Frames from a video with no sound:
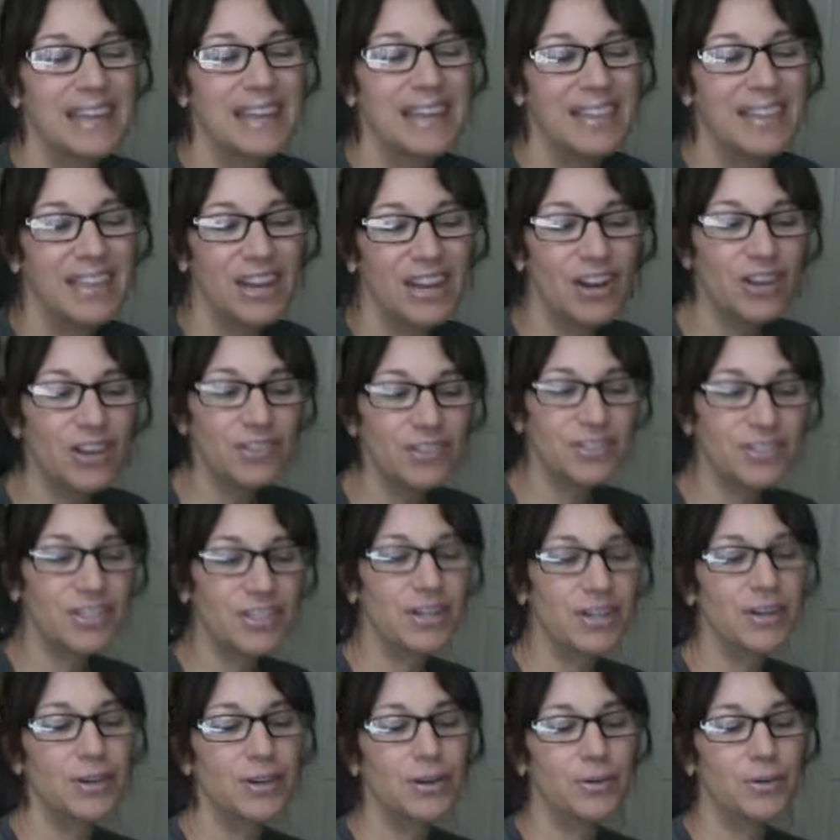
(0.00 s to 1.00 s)
Then
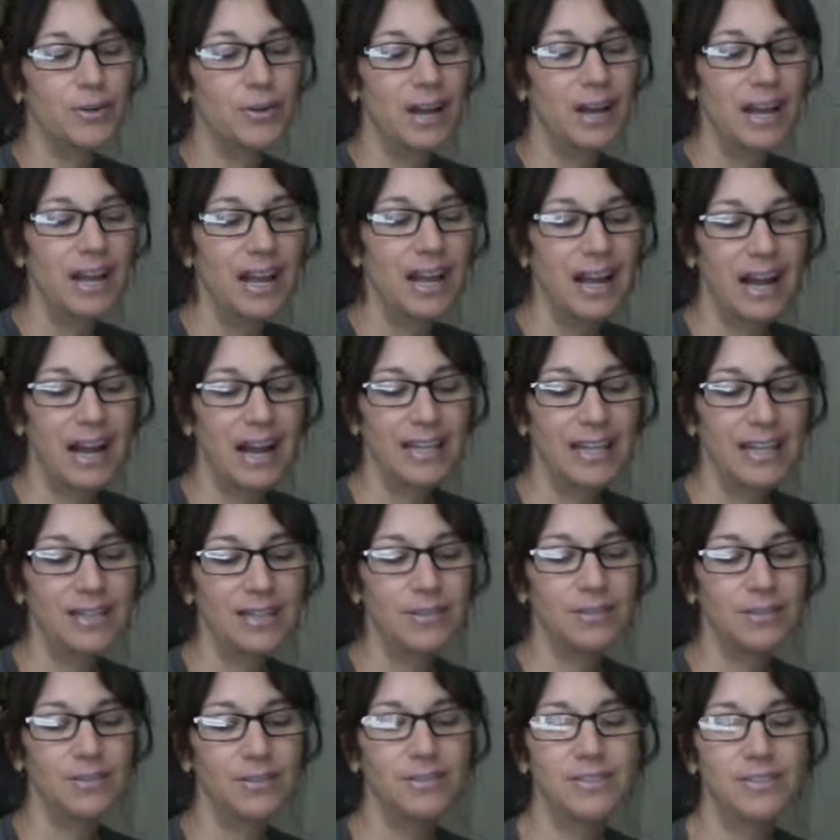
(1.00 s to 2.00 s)
also I
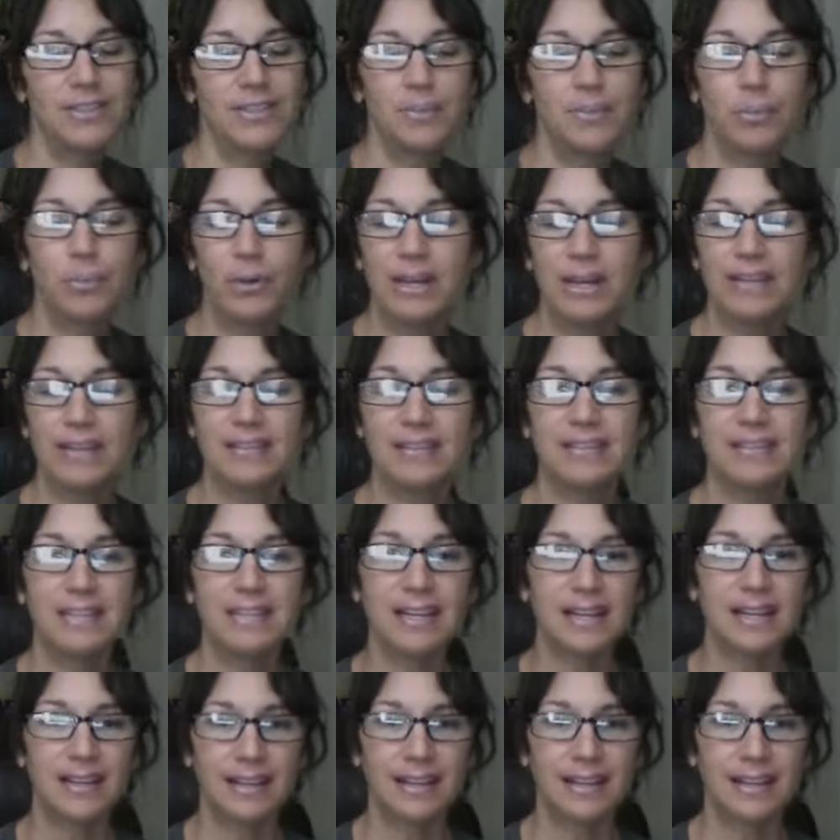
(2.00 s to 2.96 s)
use the Breathe Stick.